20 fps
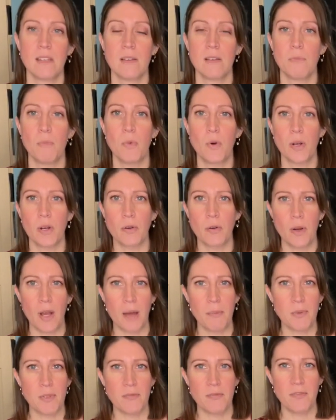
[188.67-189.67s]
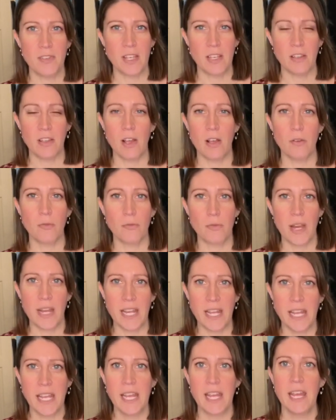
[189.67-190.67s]
more cropped feel
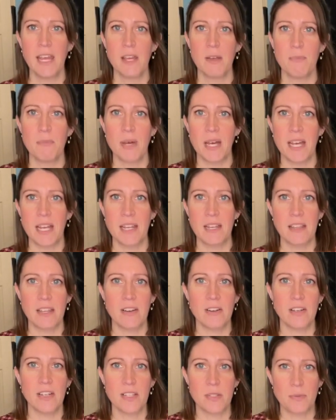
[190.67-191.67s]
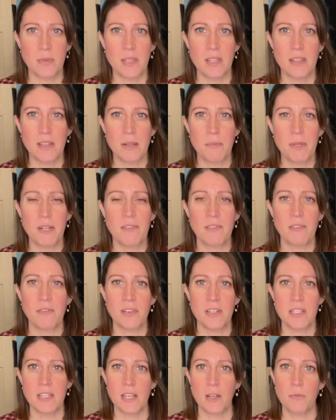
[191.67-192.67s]
already, but there it is with a little bit of a
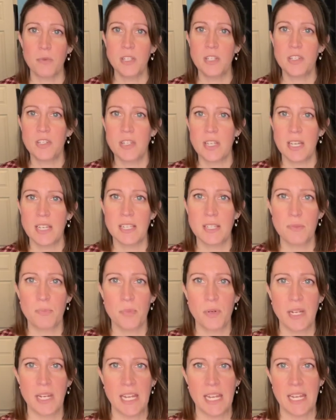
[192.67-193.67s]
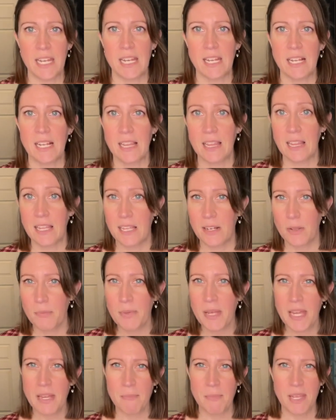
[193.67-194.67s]
front tuck, which does bring it in a little
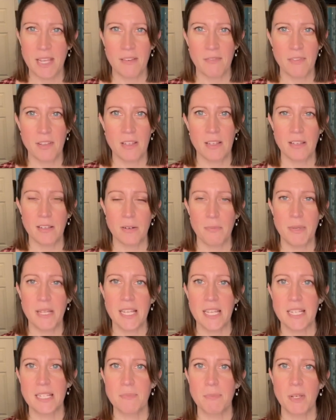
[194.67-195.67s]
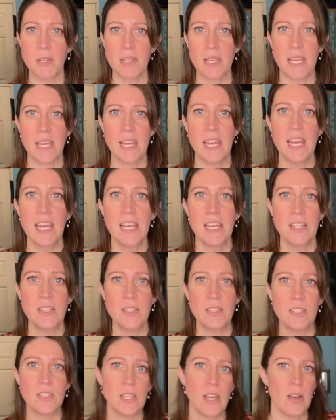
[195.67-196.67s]
bit and make it feel a little bit less bulky.
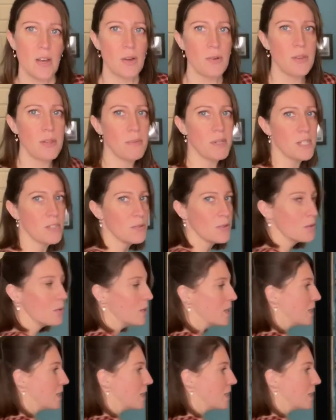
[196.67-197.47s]
So let me do a quick